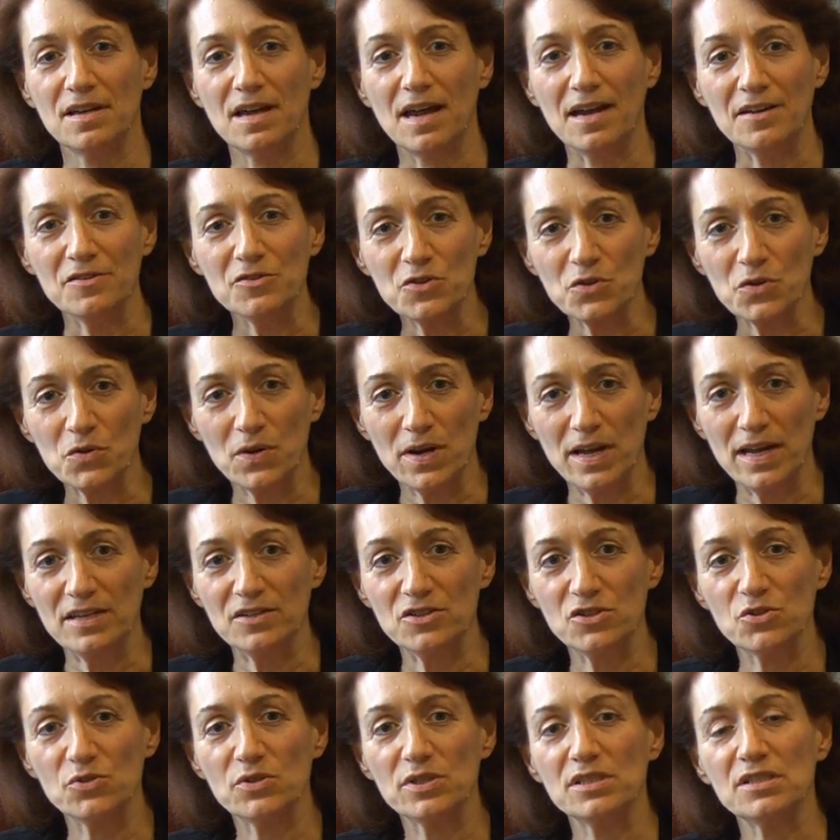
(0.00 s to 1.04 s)

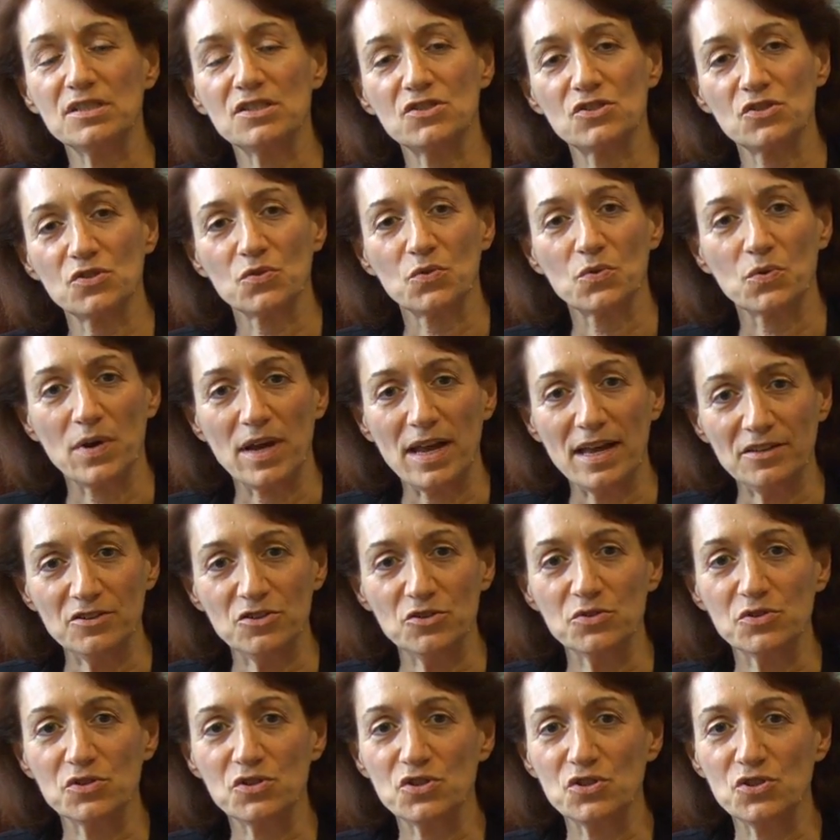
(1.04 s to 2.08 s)
undergraduates,
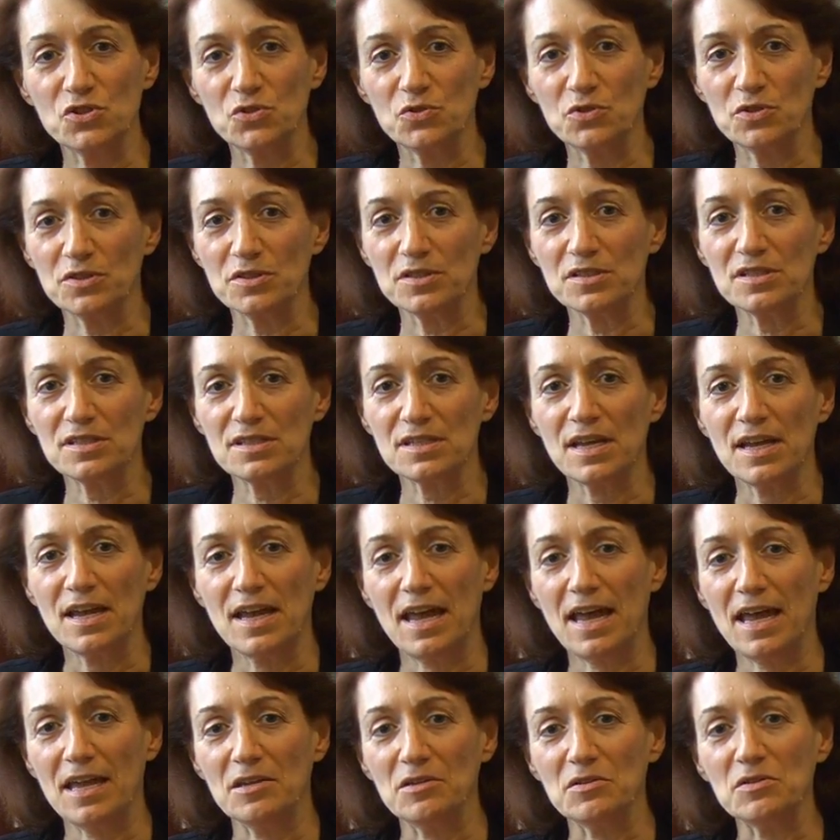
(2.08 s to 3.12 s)
graduate students,
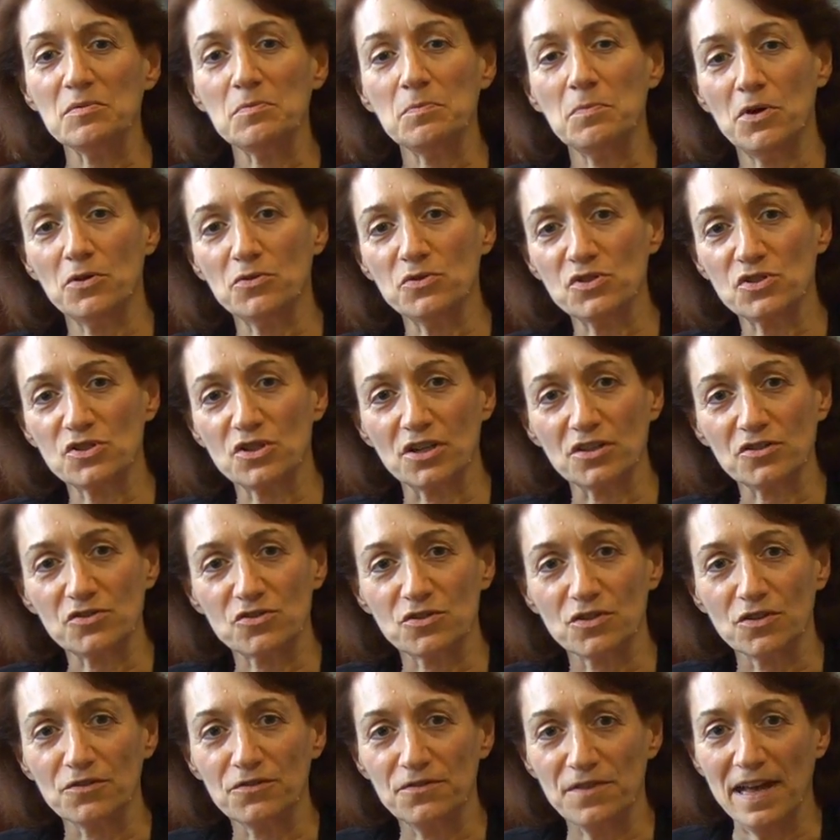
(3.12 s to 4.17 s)
and
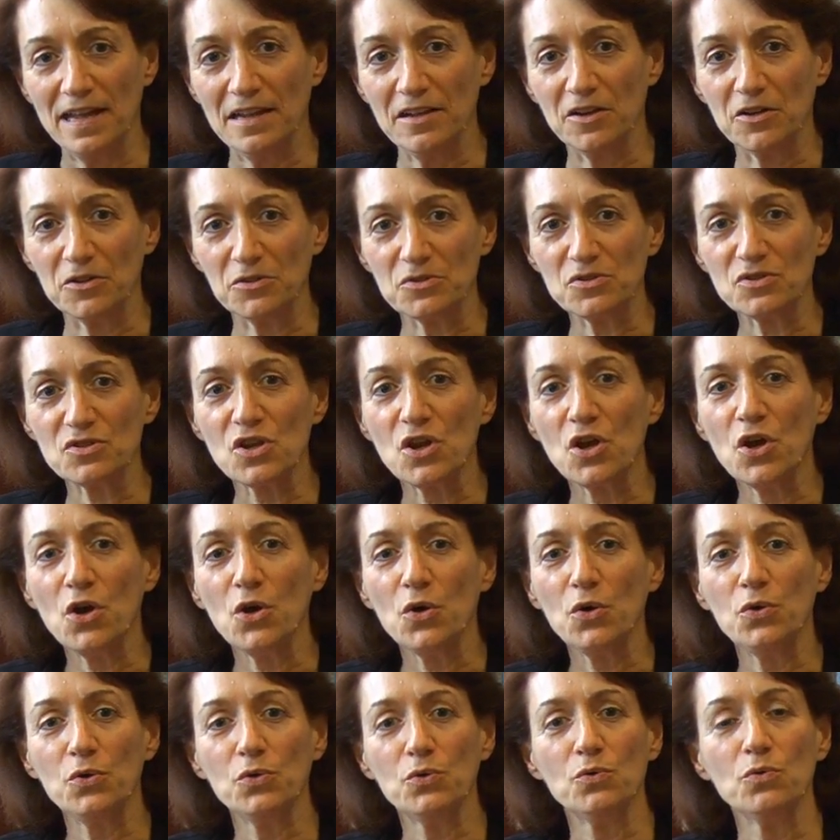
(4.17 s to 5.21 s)
postdoctoral fellows
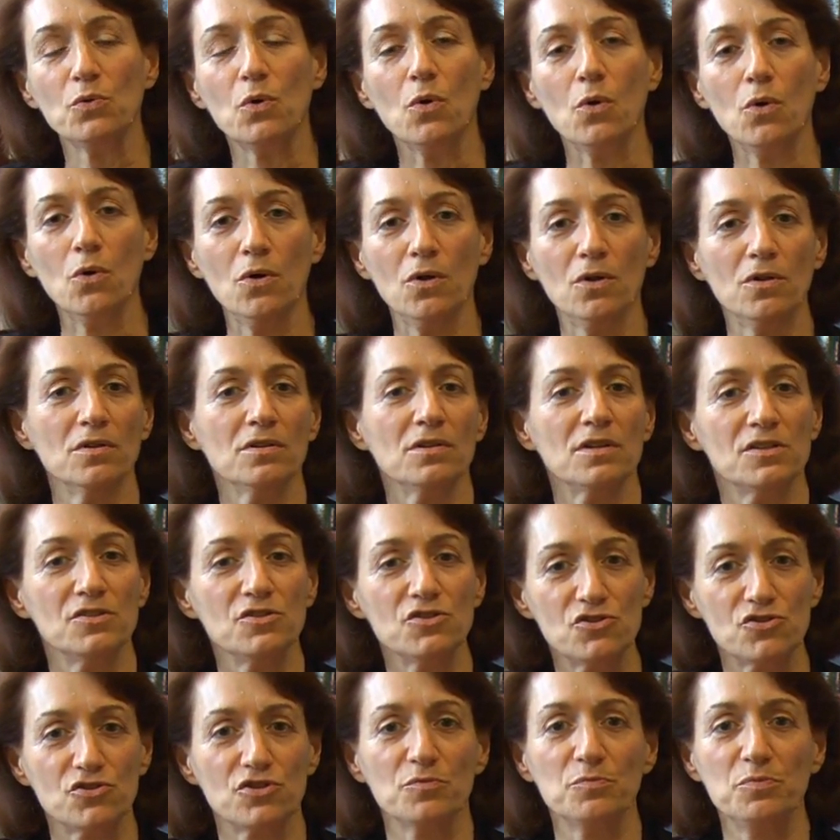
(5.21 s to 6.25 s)
who all
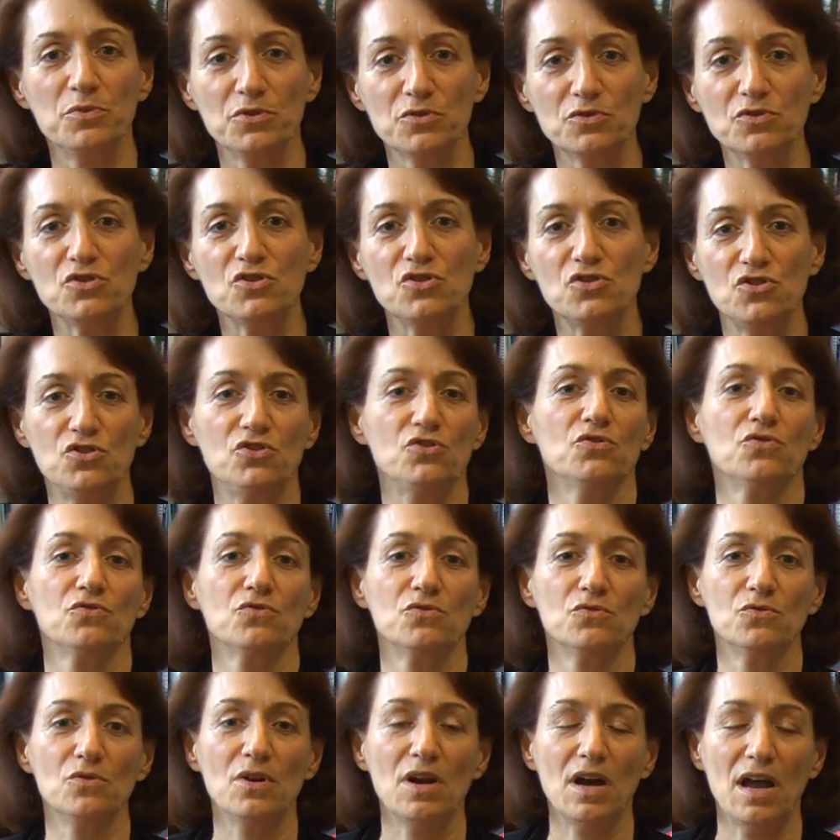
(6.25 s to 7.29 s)
contribute
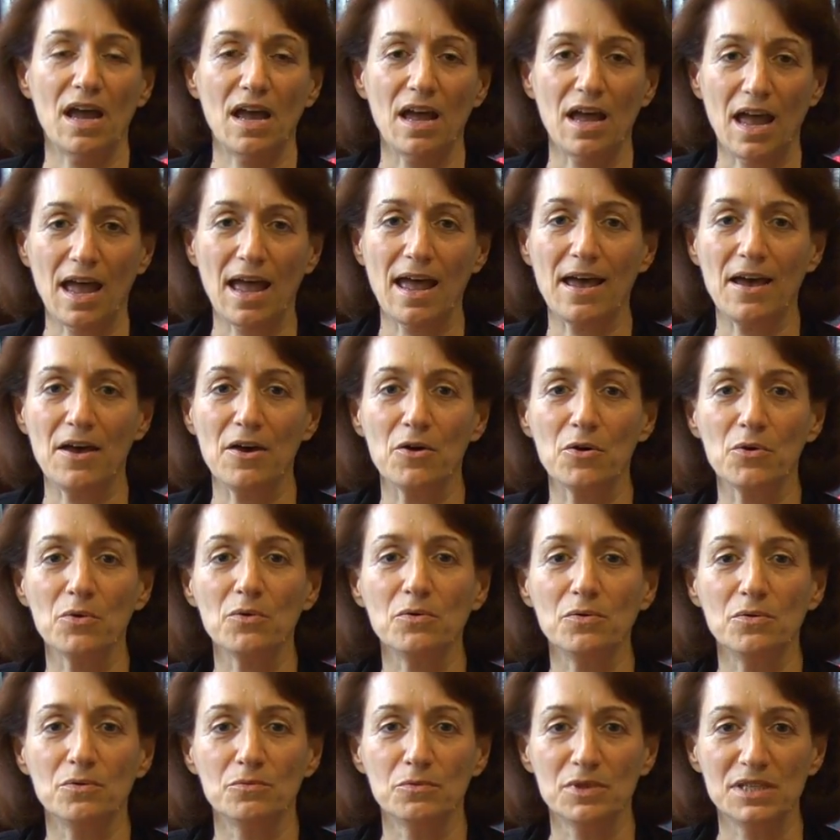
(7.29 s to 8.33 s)
to
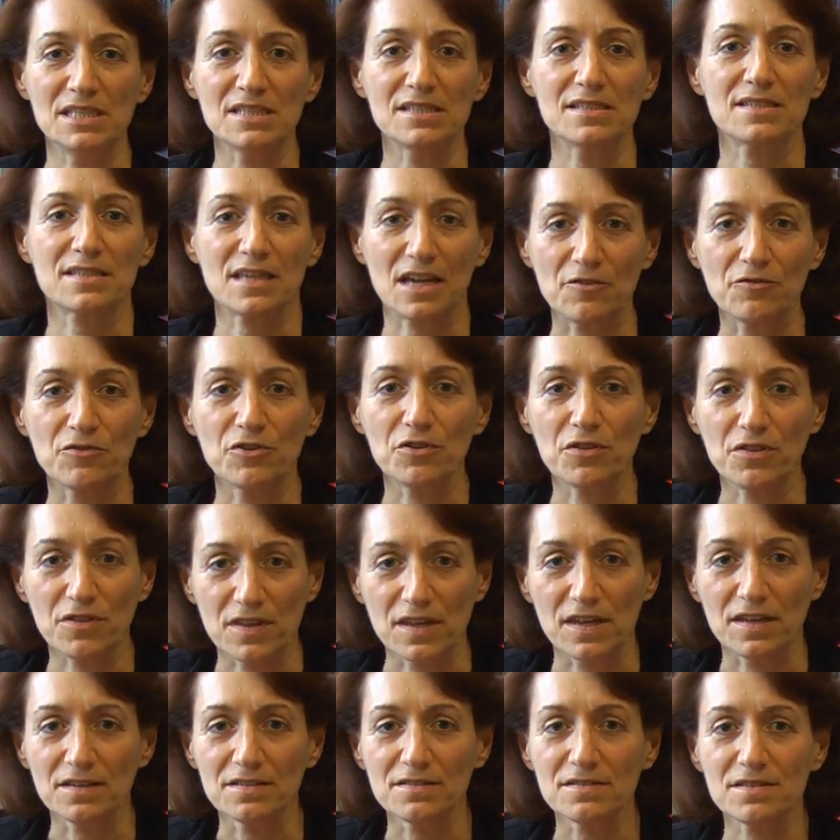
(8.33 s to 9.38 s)
how we discover
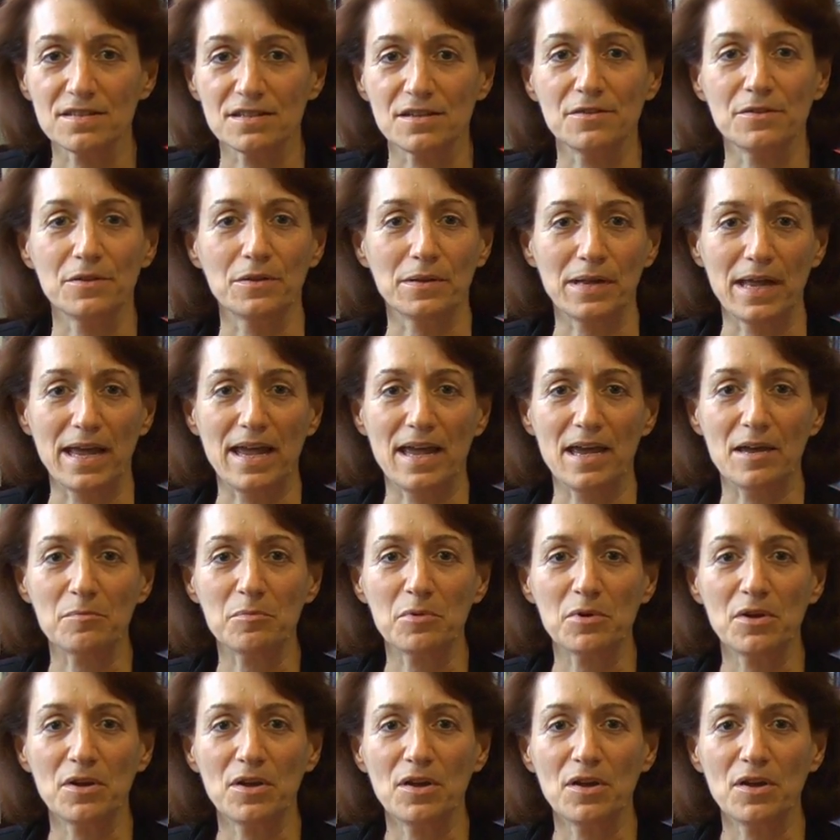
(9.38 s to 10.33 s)
things in the lab.